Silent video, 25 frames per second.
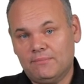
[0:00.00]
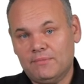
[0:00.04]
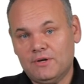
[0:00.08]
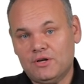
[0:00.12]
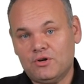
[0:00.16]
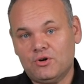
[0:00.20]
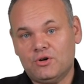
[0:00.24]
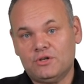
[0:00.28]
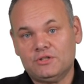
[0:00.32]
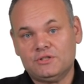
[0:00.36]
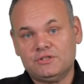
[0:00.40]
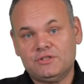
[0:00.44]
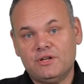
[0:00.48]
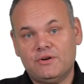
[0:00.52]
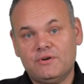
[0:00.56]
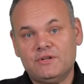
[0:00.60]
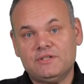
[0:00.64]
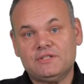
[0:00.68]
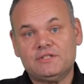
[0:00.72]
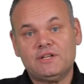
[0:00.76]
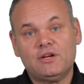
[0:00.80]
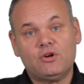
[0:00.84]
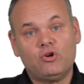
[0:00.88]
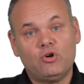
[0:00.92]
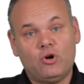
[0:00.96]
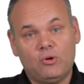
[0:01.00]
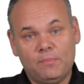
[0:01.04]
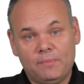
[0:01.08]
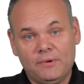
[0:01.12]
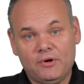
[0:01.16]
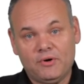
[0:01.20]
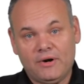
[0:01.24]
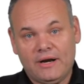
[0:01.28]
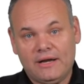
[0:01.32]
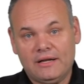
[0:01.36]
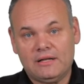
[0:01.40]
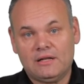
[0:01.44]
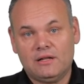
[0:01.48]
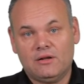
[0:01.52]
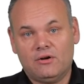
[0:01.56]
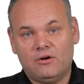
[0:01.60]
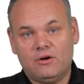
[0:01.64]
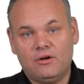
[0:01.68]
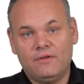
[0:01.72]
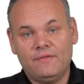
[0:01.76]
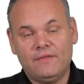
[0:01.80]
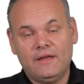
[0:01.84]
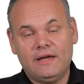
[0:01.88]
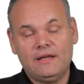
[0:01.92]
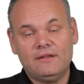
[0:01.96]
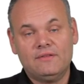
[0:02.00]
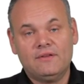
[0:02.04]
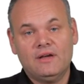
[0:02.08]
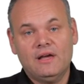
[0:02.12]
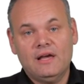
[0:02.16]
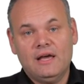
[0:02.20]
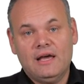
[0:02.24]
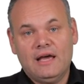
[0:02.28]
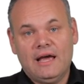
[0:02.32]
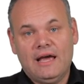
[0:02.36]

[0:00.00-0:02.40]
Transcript: because there is the copyright law on that,